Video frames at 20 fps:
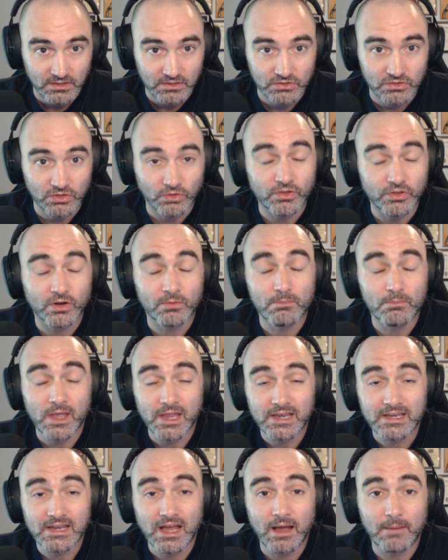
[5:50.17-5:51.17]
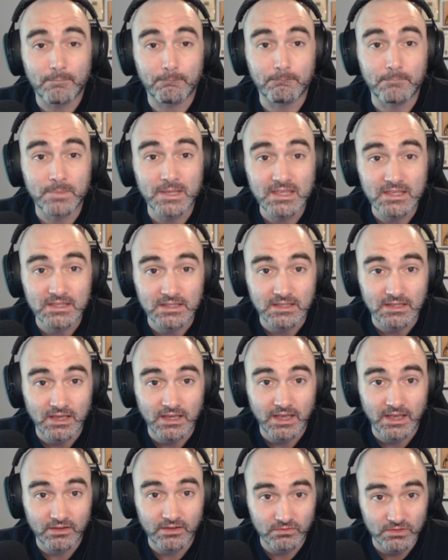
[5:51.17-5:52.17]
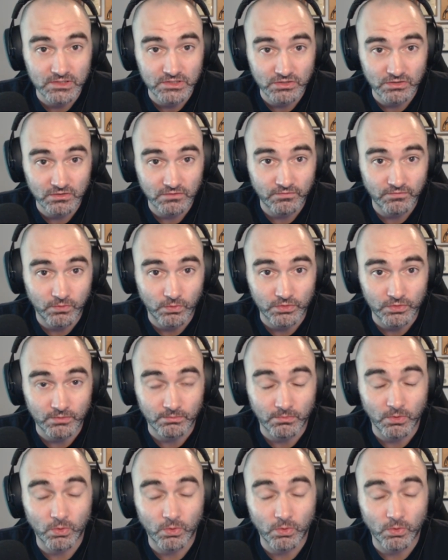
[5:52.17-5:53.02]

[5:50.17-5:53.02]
So there may not be a reserve for them.